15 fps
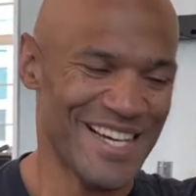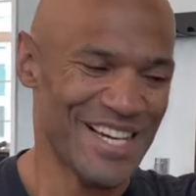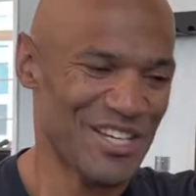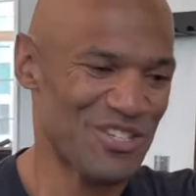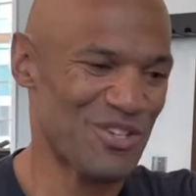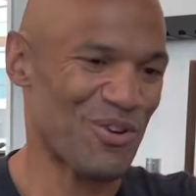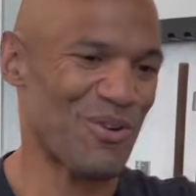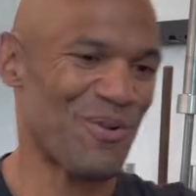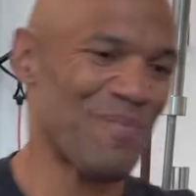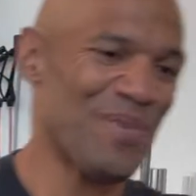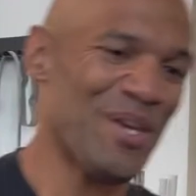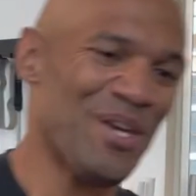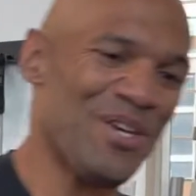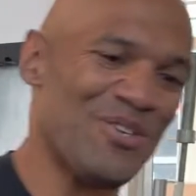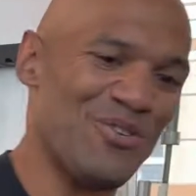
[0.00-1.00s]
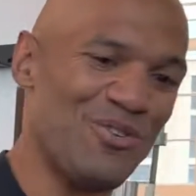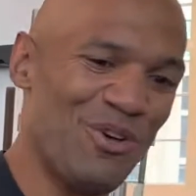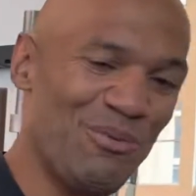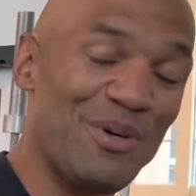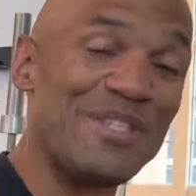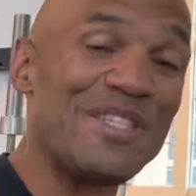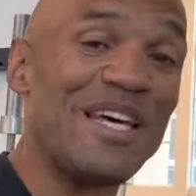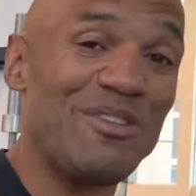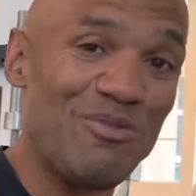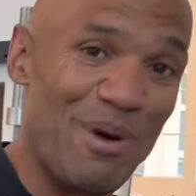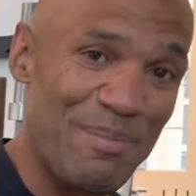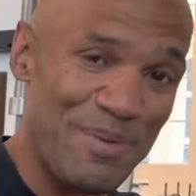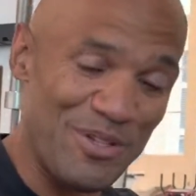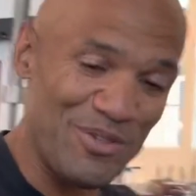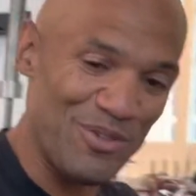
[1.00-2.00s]
So you don't want that to
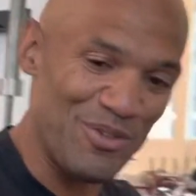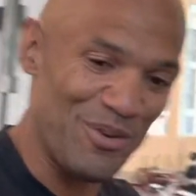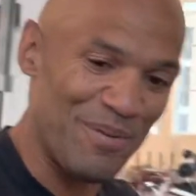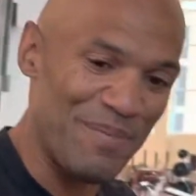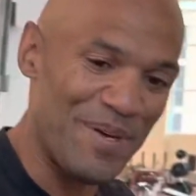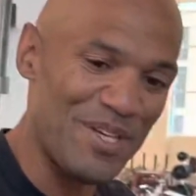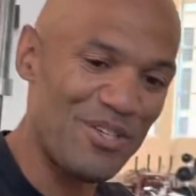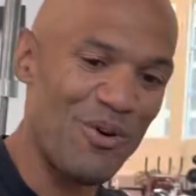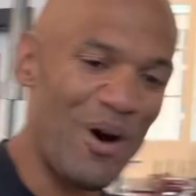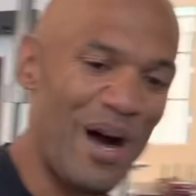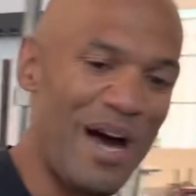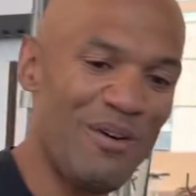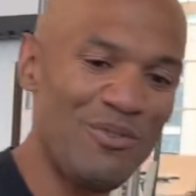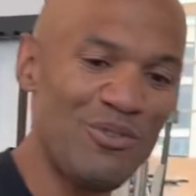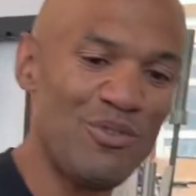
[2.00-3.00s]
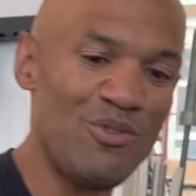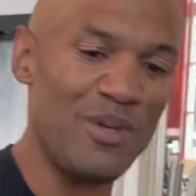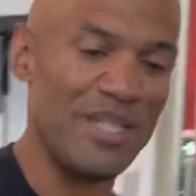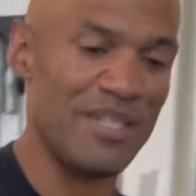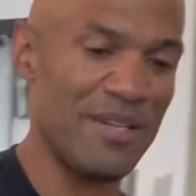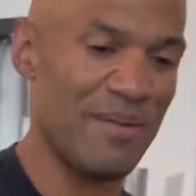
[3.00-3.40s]
happen to you. So how to do it?